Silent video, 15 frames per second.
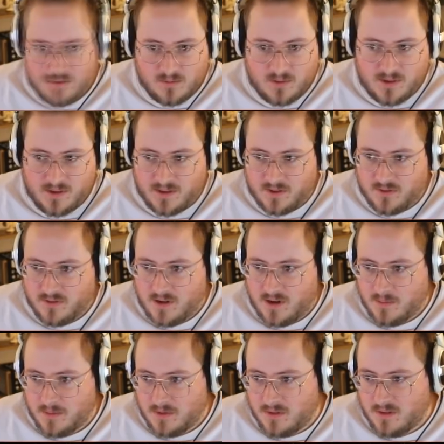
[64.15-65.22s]
What an
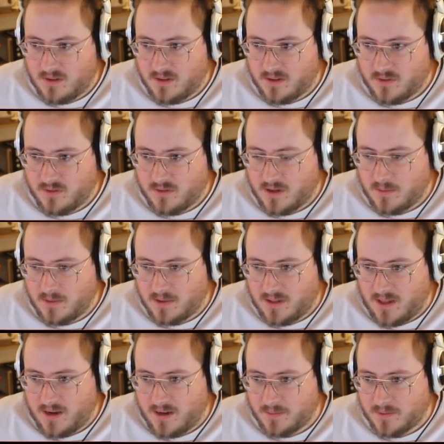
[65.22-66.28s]
incredible, incredible
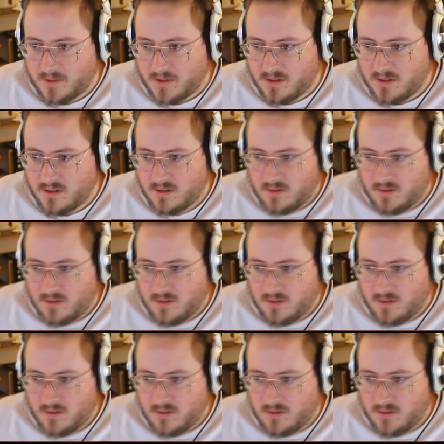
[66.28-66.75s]
lineup here.